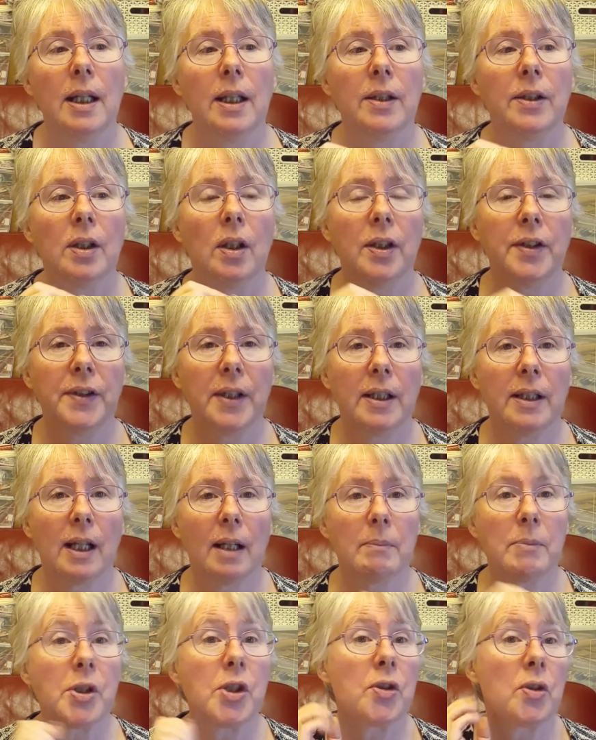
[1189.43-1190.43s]
The only thing that
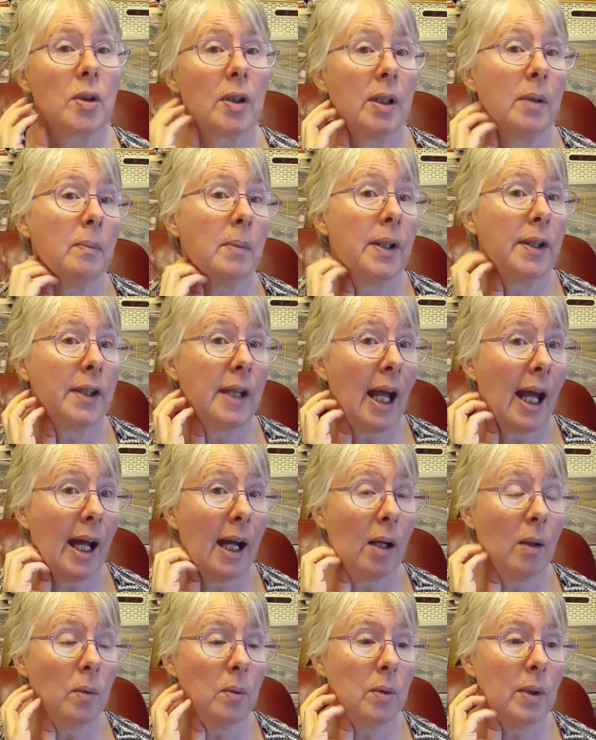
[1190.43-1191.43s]
I'm struggling with
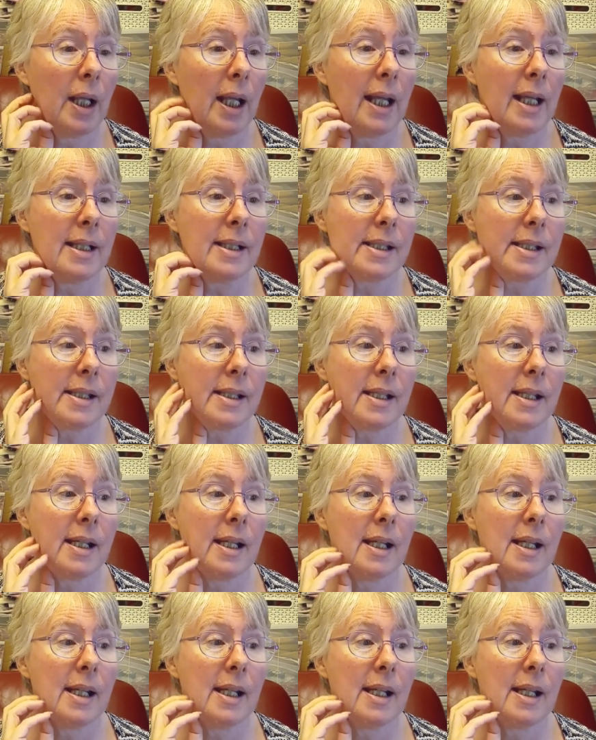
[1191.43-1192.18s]
now is